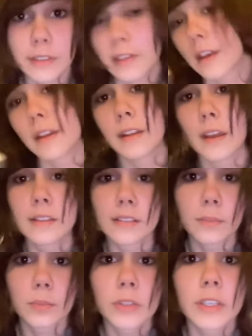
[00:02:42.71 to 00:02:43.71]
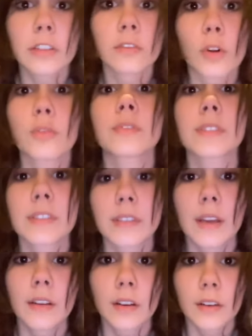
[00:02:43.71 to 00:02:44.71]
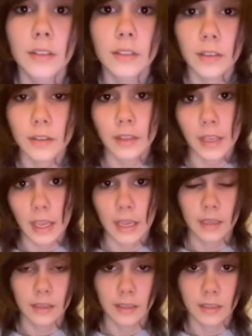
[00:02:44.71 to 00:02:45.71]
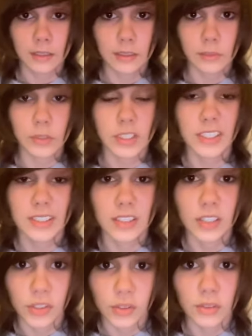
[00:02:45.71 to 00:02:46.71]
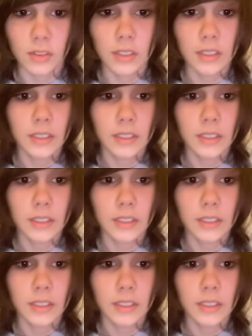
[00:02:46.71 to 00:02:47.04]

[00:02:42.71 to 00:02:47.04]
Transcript: it has a pretty rose design on it, on the can, which is cool.